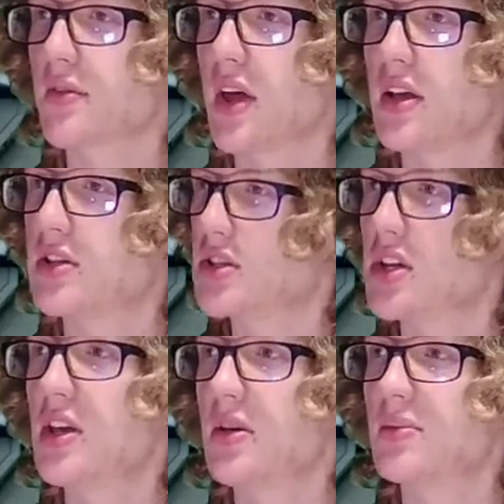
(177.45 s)

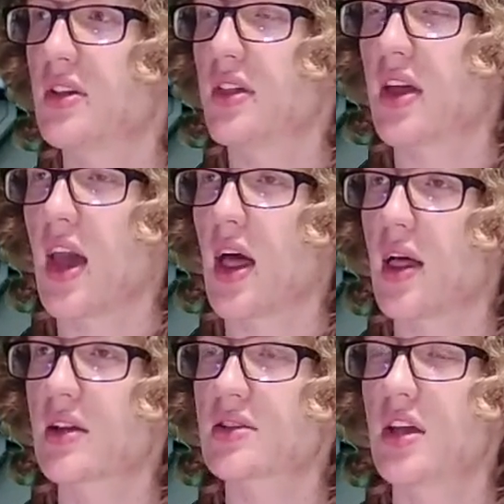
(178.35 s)
regimes of the
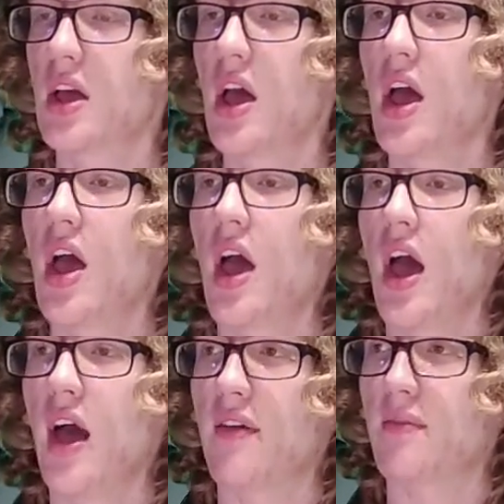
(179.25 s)
galaxy
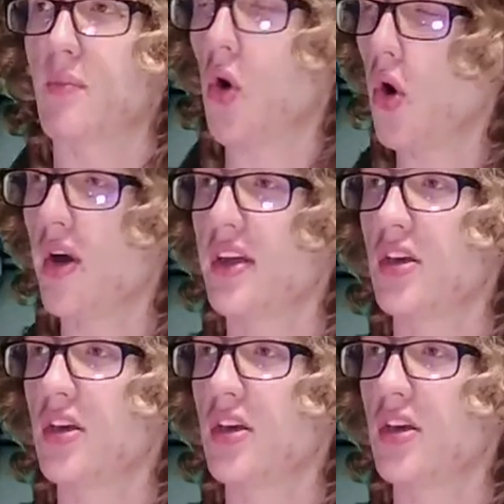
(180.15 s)
have more